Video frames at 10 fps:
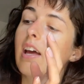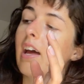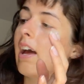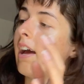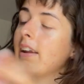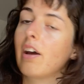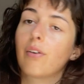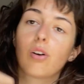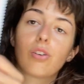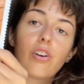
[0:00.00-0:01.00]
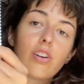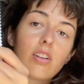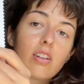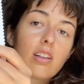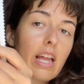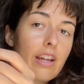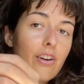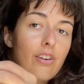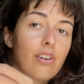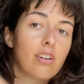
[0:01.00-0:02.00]
and I wrote her a little
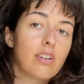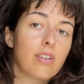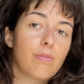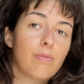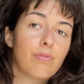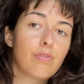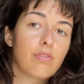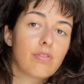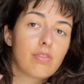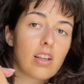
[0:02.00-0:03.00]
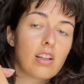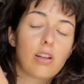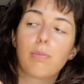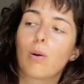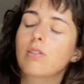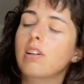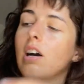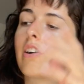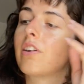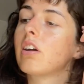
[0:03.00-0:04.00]
letter a little
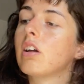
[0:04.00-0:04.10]
postcard